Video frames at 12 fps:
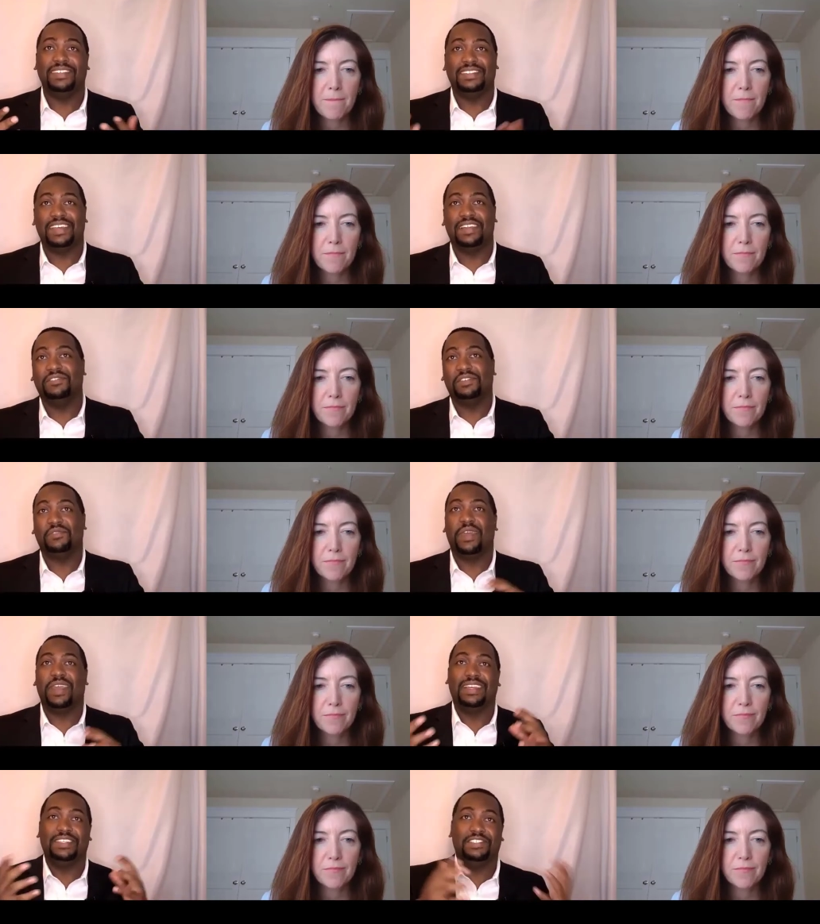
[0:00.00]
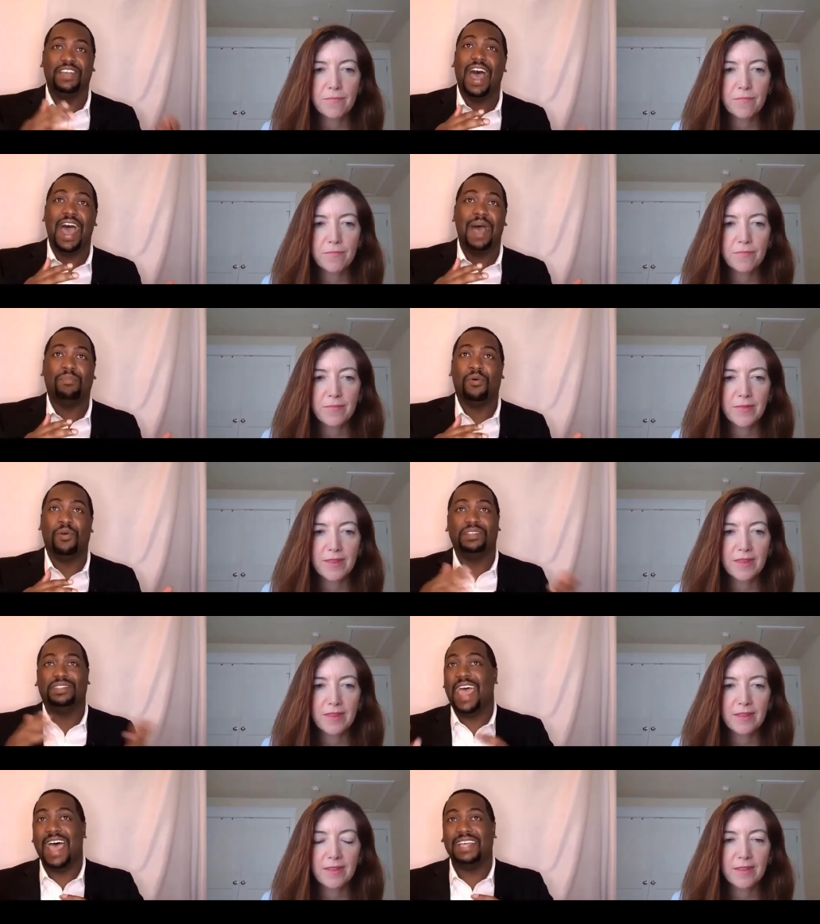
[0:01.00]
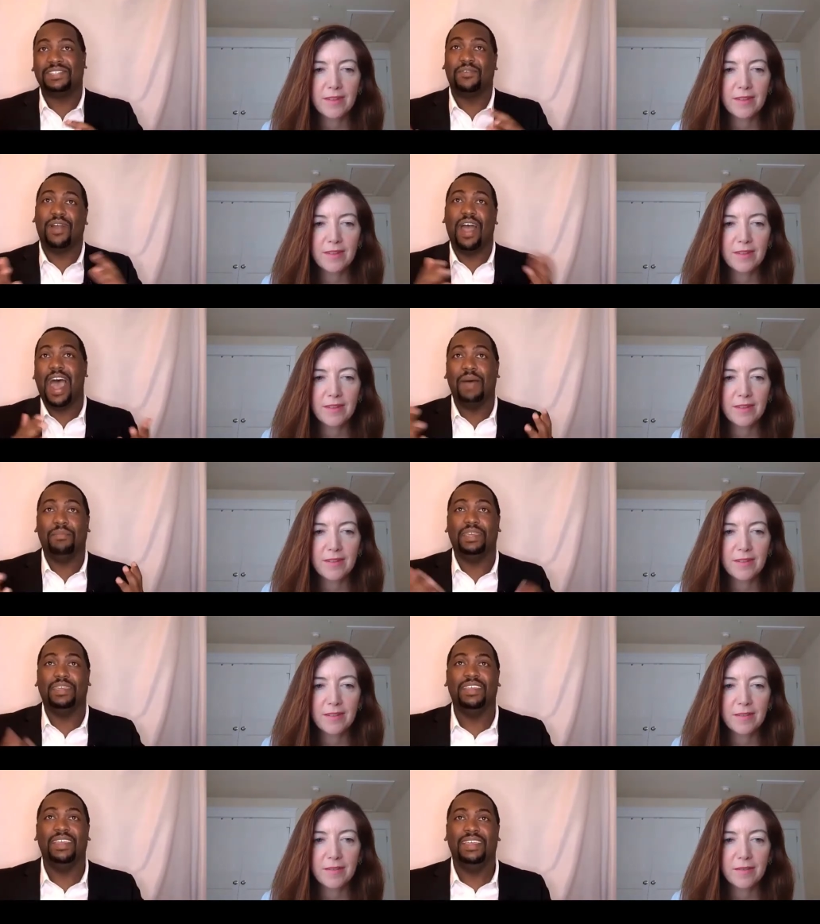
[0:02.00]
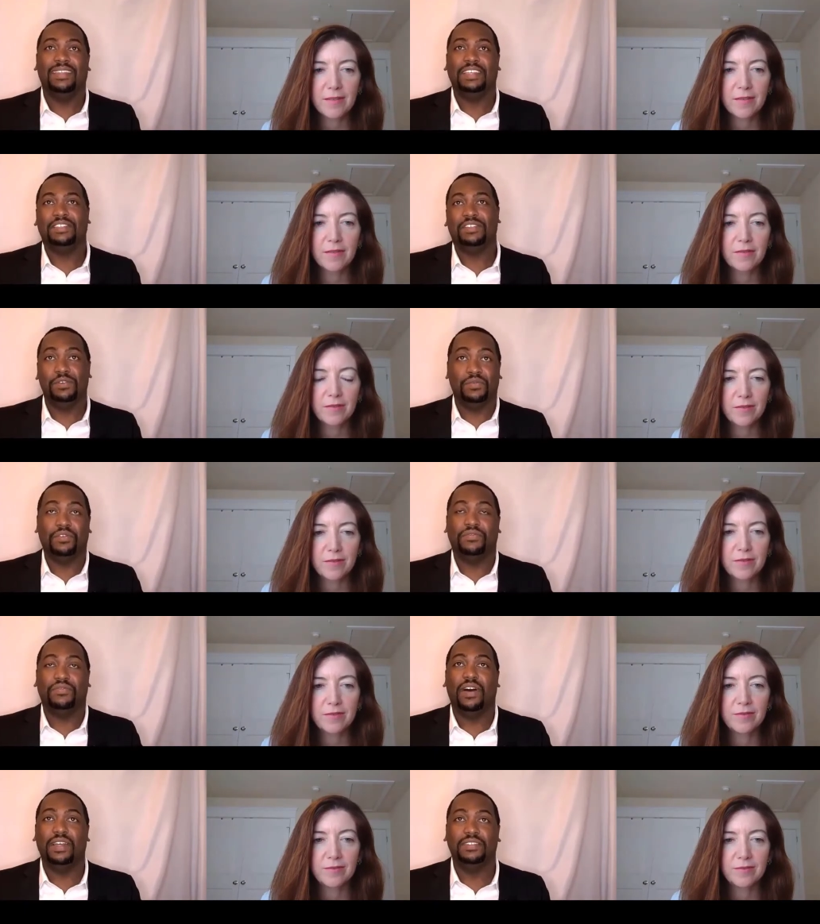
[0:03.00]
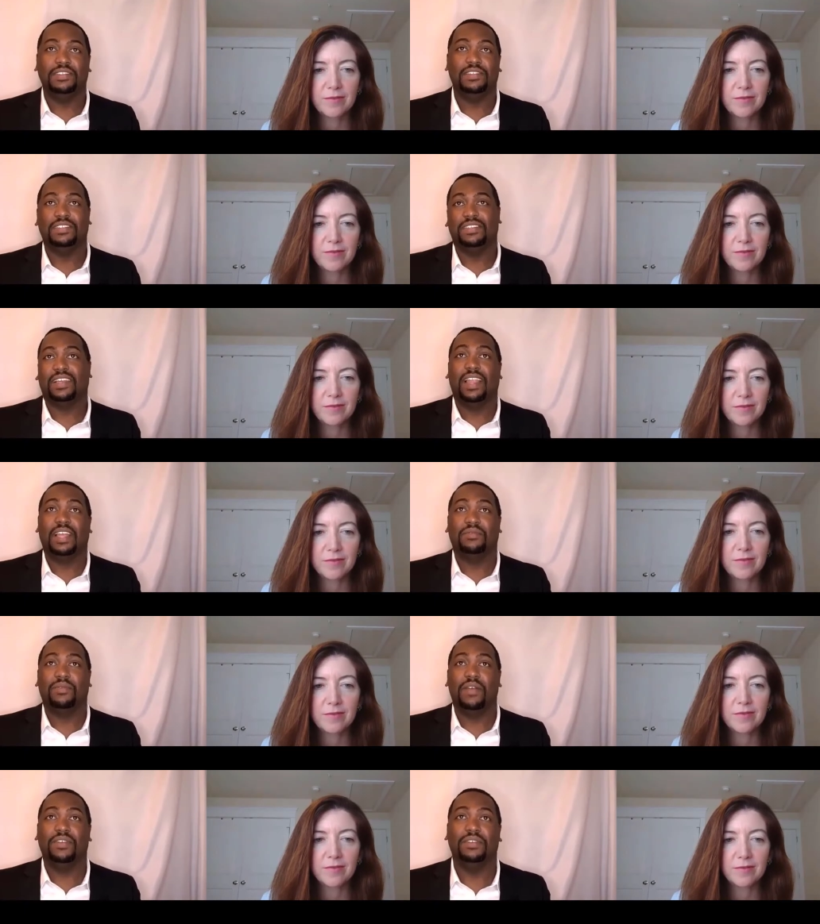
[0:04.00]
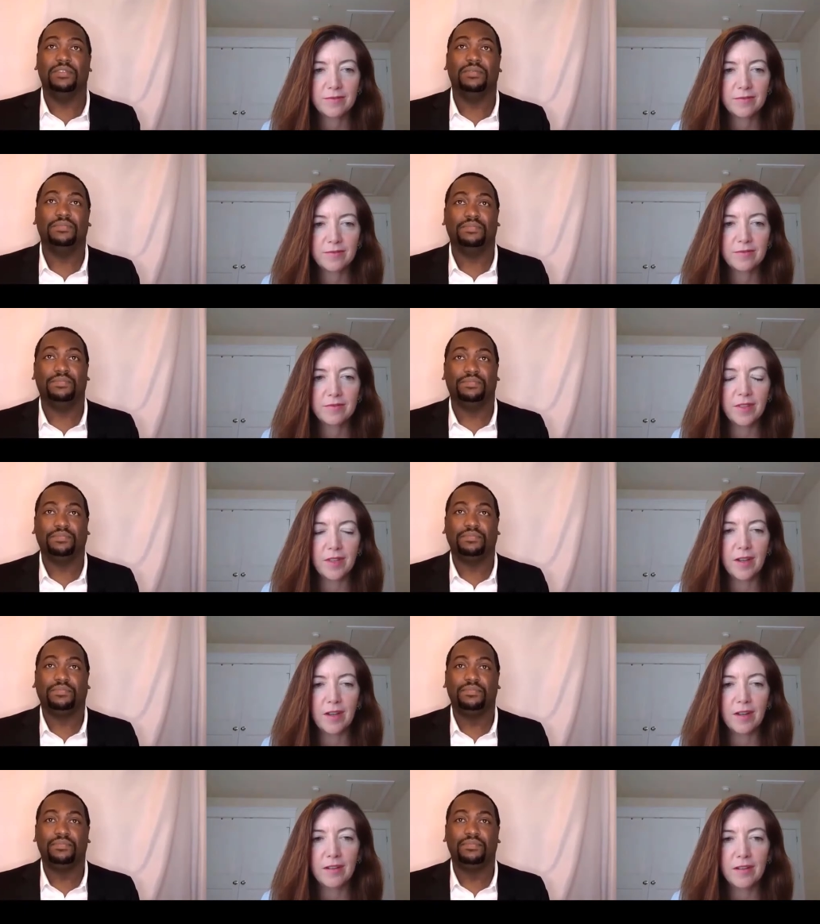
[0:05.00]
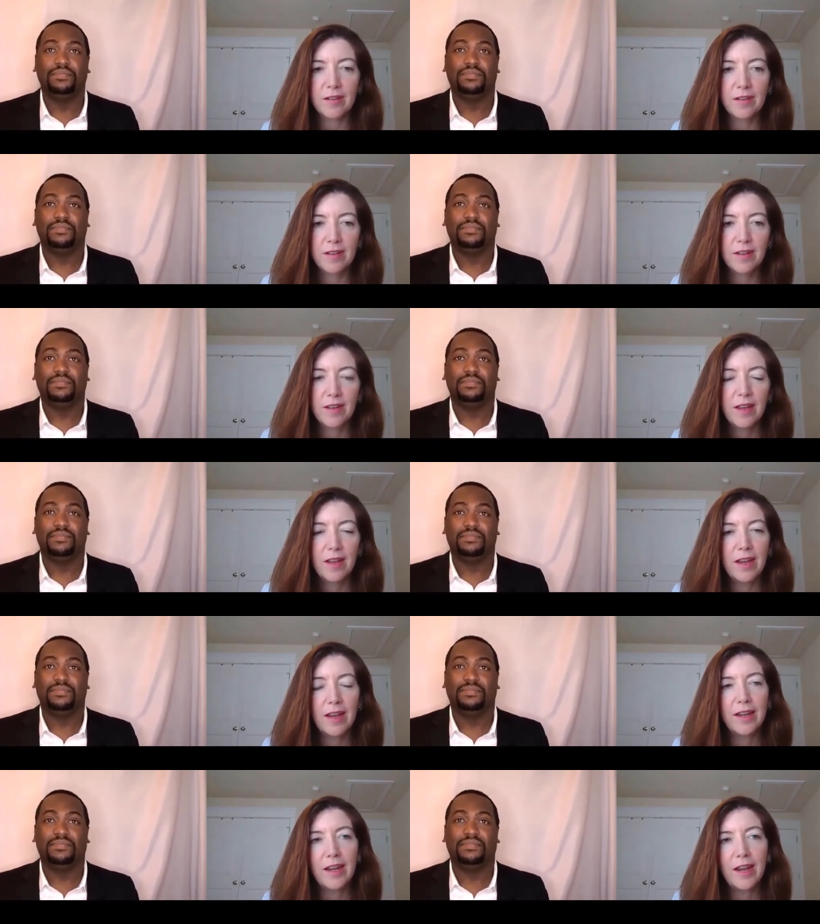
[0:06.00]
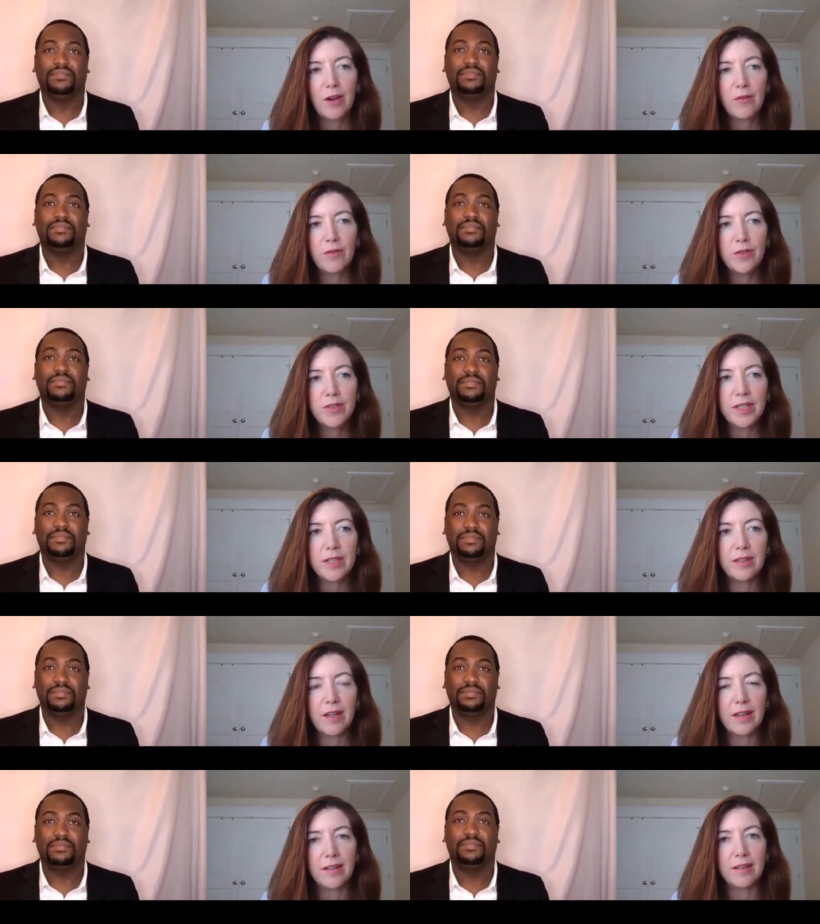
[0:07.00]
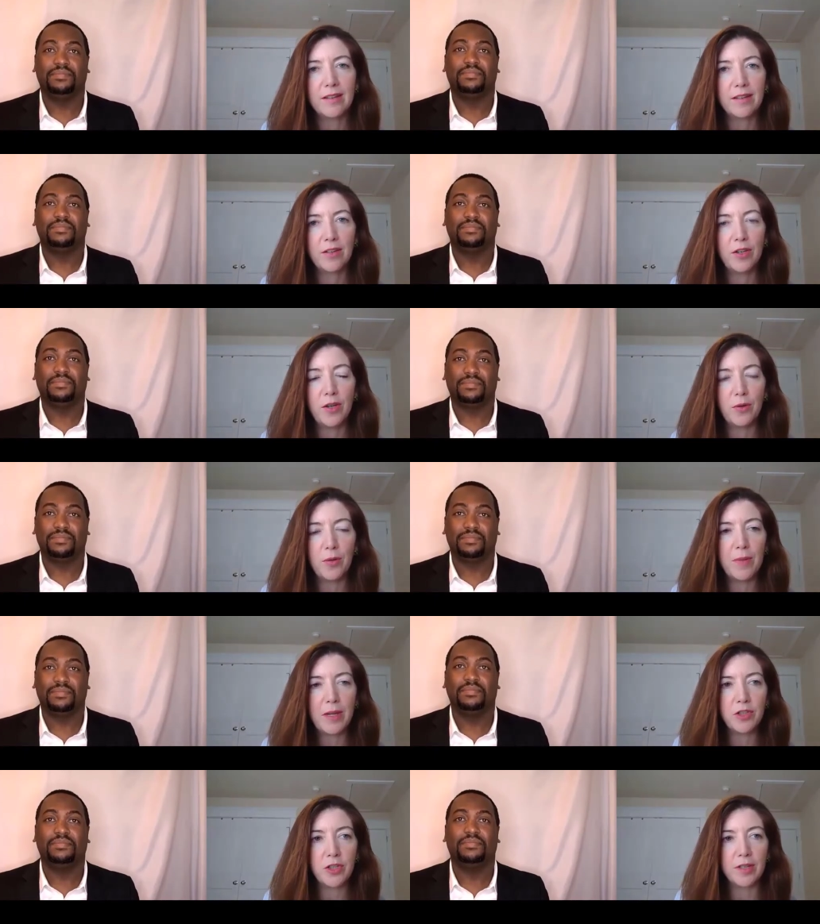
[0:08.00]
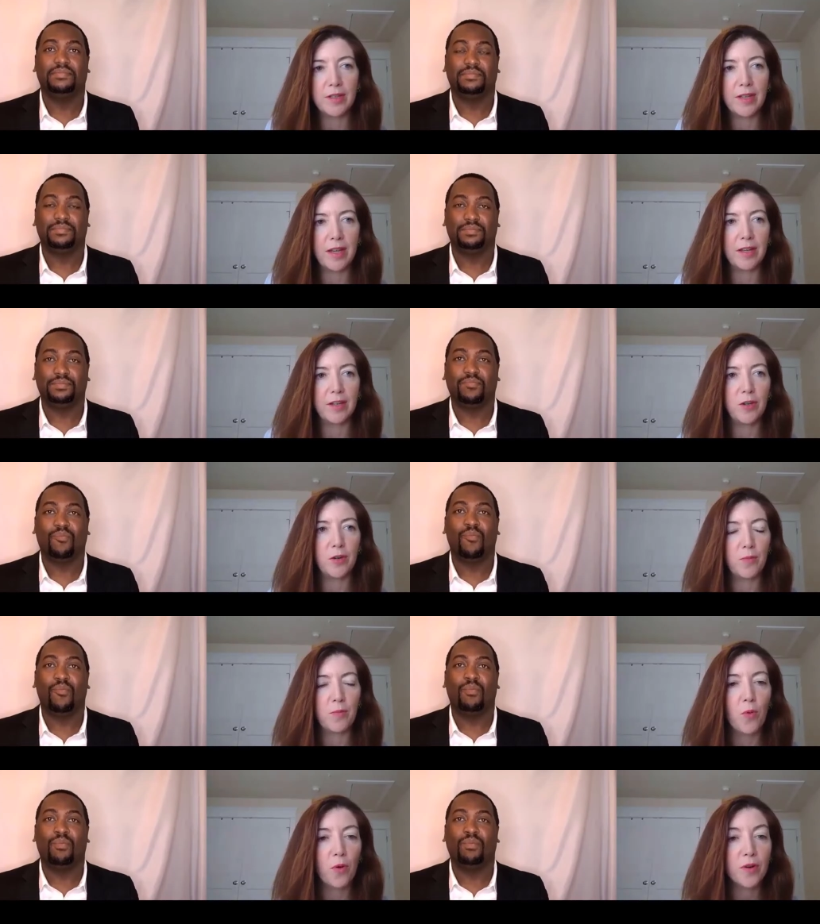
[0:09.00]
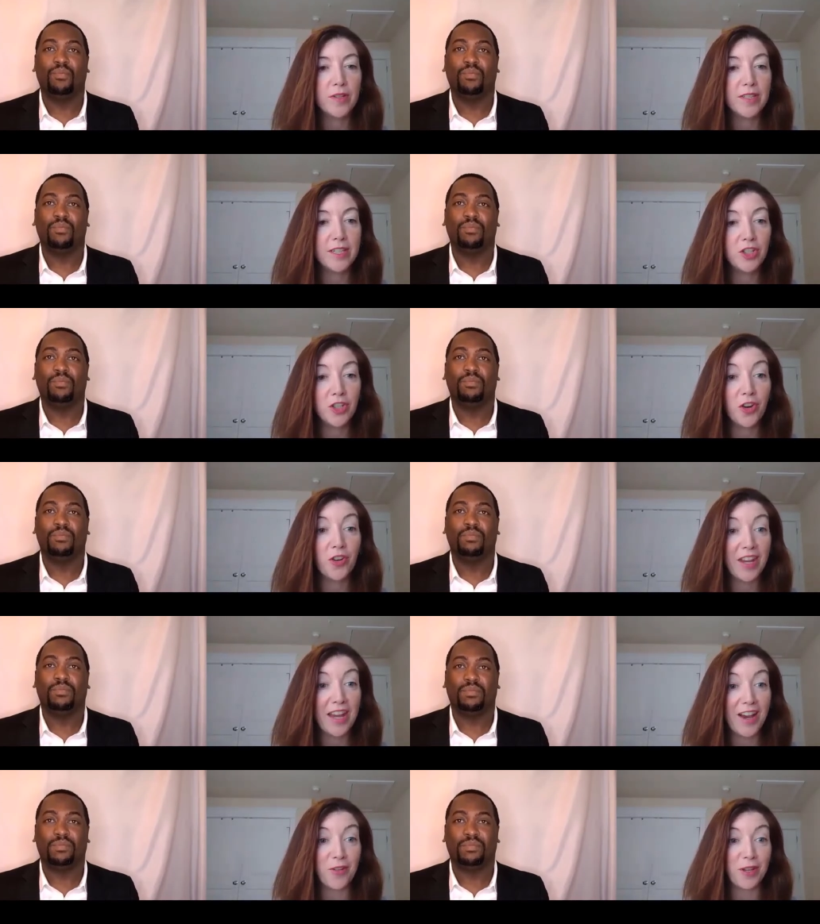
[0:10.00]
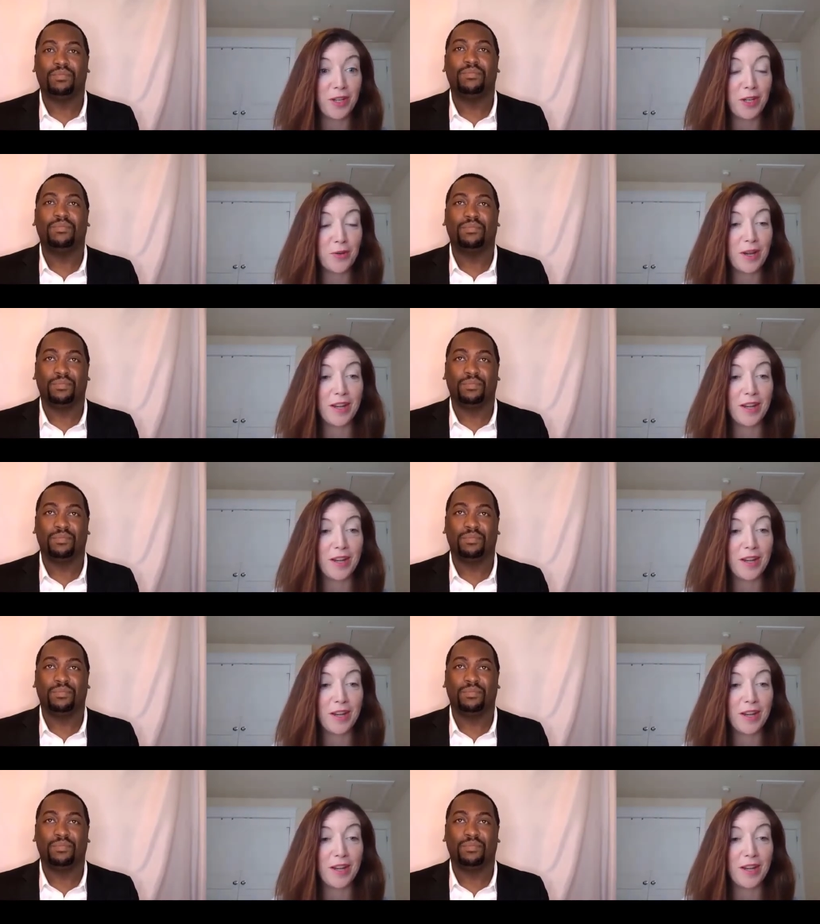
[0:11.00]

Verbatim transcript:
Speaker 1: instead of just creating a job or a task or a hobby that you do for fun just to collect revenue.
Speaker 2: Yeah. And how have you seen that? You know, you mentioned that you're more digital now, like you